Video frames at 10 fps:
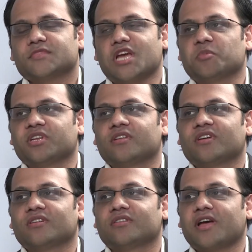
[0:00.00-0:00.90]
Yeah, I mean,
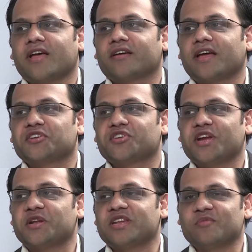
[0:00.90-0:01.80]
uh, I, I,
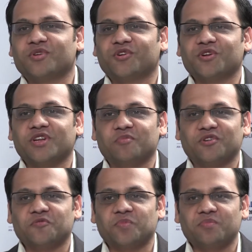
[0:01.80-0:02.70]
shared a number on
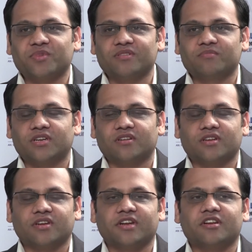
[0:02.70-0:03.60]
number of people, but
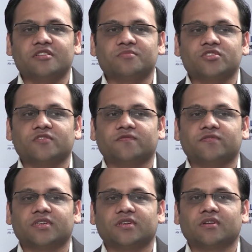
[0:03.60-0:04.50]
uh, in terms of
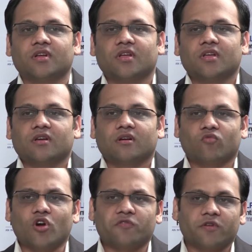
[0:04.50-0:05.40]

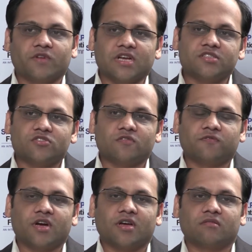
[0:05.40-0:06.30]
what we've done so
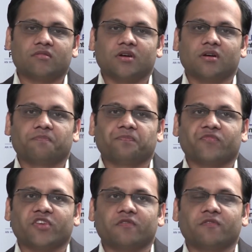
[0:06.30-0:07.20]
far,
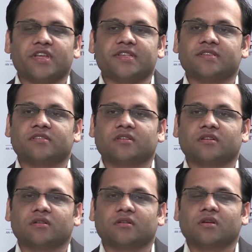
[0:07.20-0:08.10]
we've raised
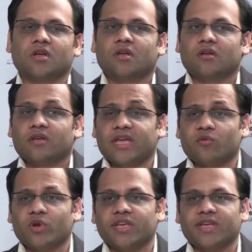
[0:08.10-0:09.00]

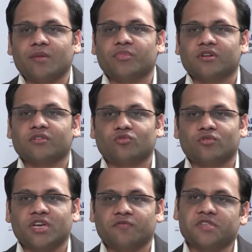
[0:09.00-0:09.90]
equity capital
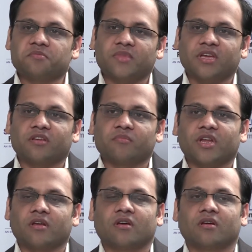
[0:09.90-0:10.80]
through our investment banking
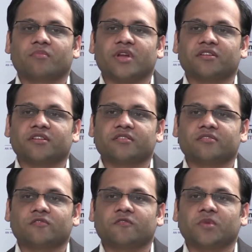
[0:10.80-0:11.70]
pra uh, practice
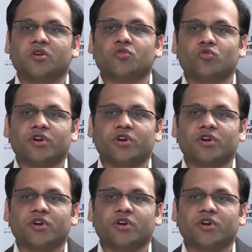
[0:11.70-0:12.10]
of about